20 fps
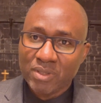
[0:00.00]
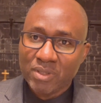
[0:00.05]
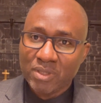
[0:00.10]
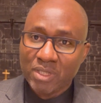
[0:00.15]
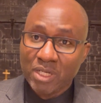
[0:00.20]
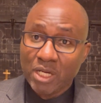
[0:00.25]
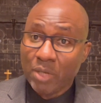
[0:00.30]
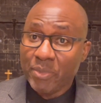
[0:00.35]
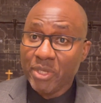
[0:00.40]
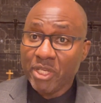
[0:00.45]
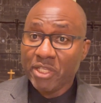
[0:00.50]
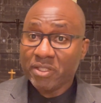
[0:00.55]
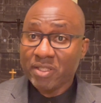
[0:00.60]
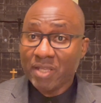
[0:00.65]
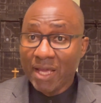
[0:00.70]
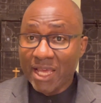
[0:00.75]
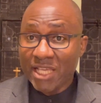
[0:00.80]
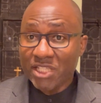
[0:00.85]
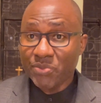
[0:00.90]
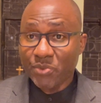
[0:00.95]
How many
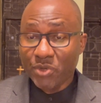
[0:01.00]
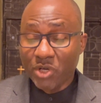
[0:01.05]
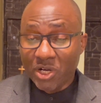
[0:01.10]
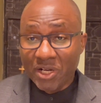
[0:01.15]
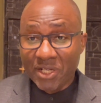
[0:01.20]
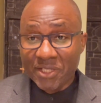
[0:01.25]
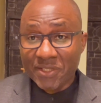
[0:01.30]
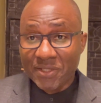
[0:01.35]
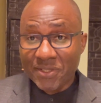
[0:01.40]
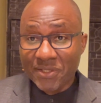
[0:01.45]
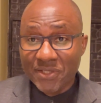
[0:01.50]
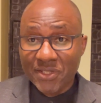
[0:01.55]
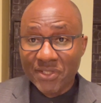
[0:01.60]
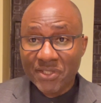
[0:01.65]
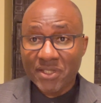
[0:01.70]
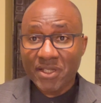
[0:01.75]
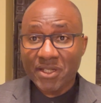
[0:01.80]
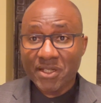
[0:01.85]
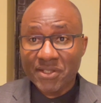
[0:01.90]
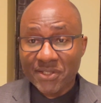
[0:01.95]
times, brothers and
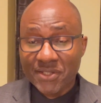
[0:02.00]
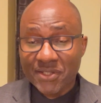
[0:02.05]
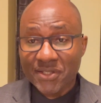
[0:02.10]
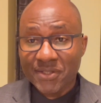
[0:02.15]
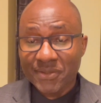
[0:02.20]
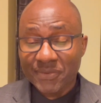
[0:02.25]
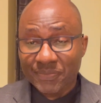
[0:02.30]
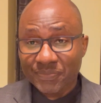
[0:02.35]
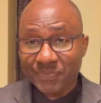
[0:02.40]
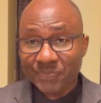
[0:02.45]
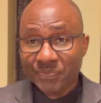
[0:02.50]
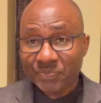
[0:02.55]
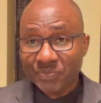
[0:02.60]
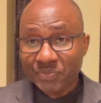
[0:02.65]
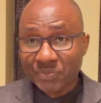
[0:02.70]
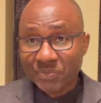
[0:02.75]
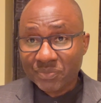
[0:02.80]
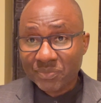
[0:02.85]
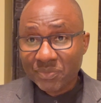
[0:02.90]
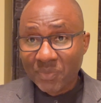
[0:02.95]
sisters,
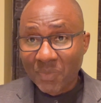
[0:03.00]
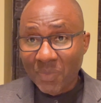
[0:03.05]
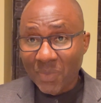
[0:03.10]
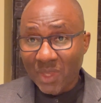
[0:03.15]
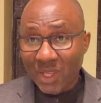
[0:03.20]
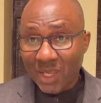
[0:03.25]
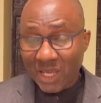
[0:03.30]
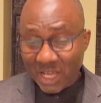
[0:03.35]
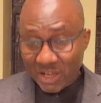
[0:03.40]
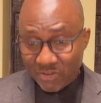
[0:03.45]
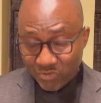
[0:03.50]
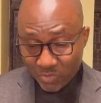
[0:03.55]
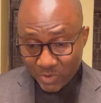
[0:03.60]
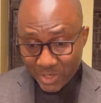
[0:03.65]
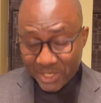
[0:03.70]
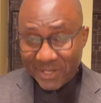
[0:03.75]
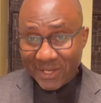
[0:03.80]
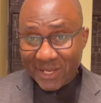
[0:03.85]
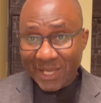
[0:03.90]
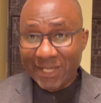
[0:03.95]
have
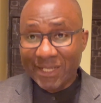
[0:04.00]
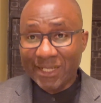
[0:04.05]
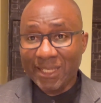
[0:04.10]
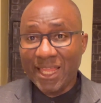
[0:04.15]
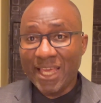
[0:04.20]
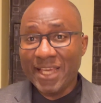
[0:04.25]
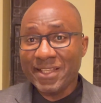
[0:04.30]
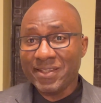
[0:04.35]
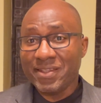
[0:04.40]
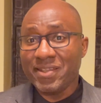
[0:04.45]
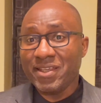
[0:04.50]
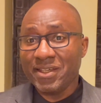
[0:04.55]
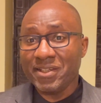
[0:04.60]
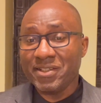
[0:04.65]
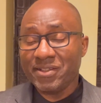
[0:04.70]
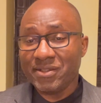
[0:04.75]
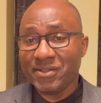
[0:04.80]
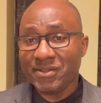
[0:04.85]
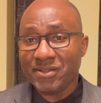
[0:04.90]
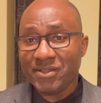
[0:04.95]
we
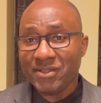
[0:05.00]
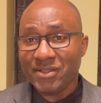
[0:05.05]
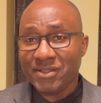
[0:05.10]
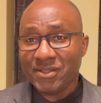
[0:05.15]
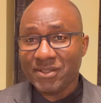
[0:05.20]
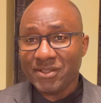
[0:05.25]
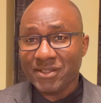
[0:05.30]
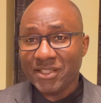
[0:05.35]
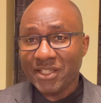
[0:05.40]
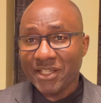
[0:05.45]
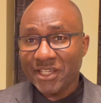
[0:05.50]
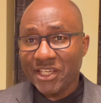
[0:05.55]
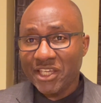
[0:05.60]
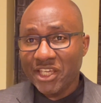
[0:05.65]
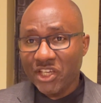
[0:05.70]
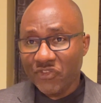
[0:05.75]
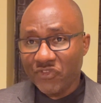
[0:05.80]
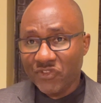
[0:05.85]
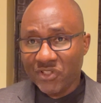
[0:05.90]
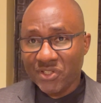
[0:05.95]
neglected the
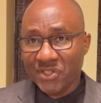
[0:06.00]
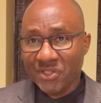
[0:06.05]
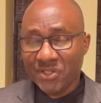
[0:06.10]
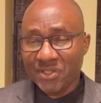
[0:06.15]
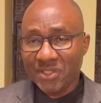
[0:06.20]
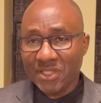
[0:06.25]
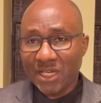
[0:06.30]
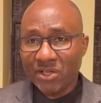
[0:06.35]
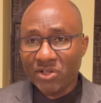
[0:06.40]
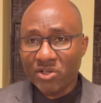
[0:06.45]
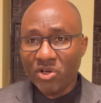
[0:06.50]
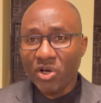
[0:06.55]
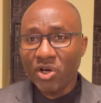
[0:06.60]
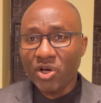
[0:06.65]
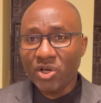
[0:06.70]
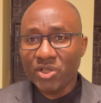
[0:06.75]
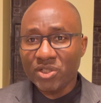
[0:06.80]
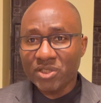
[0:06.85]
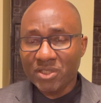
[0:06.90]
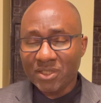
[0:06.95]
gifts that
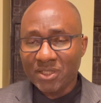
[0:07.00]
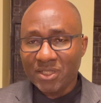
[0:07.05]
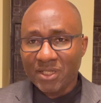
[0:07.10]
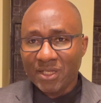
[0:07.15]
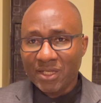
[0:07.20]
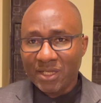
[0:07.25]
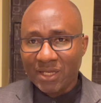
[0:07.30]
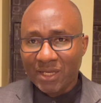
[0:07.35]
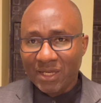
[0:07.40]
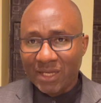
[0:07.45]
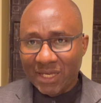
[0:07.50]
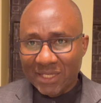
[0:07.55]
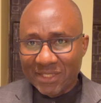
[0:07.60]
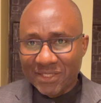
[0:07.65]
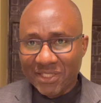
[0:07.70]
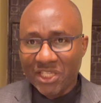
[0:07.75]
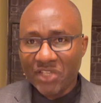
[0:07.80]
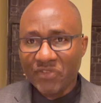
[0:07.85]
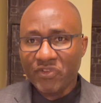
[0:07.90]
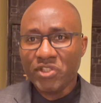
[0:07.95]
God has
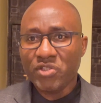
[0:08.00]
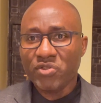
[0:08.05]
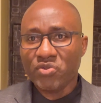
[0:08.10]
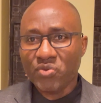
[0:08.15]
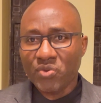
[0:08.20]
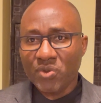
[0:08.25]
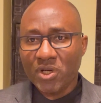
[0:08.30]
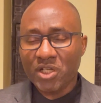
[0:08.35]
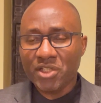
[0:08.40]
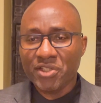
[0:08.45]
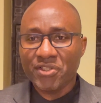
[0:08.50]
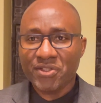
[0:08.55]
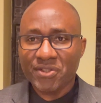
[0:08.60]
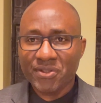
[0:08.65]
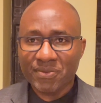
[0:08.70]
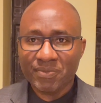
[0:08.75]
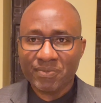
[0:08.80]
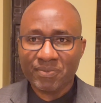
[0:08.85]
given to us?